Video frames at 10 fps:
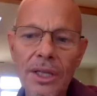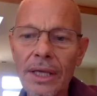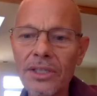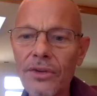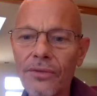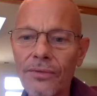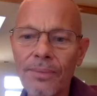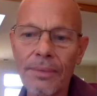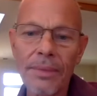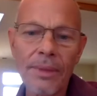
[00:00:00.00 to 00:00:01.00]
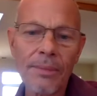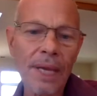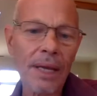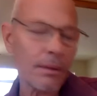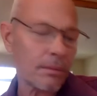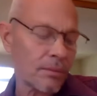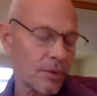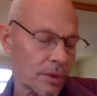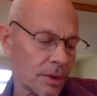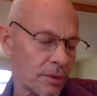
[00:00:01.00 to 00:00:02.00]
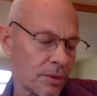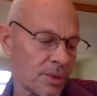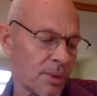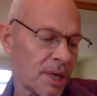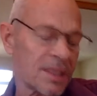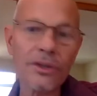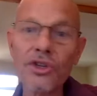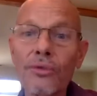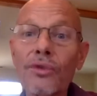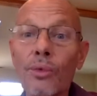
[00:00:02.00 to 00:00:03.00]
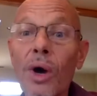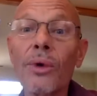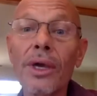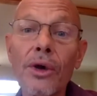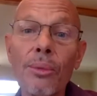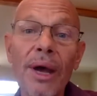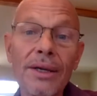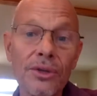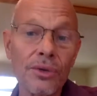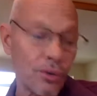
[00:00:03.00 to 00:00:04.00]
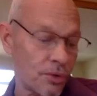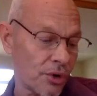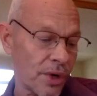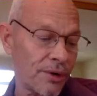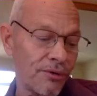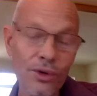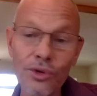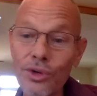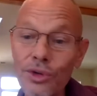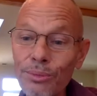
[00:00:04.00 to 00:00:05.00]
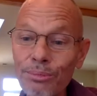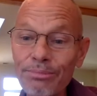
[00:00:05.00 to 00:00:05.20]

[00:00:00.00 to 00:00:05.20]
that's the the main response there. So if you want, we can go back to create a future.